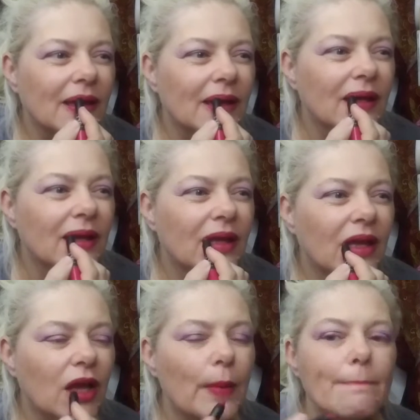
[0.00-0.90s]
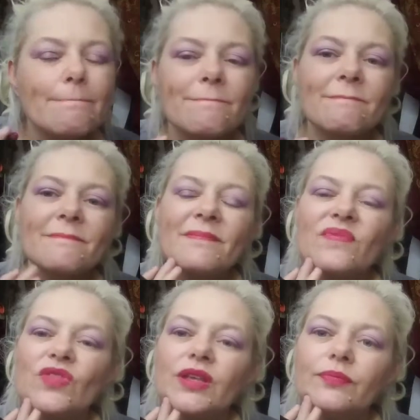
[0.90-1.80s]

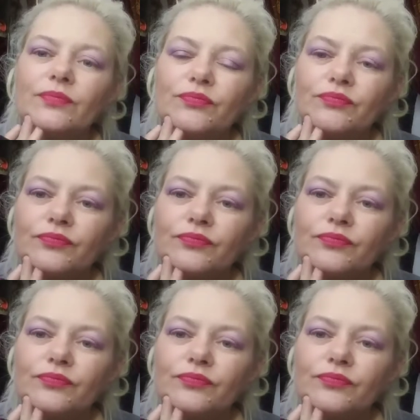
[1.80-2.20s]
Nothing is said.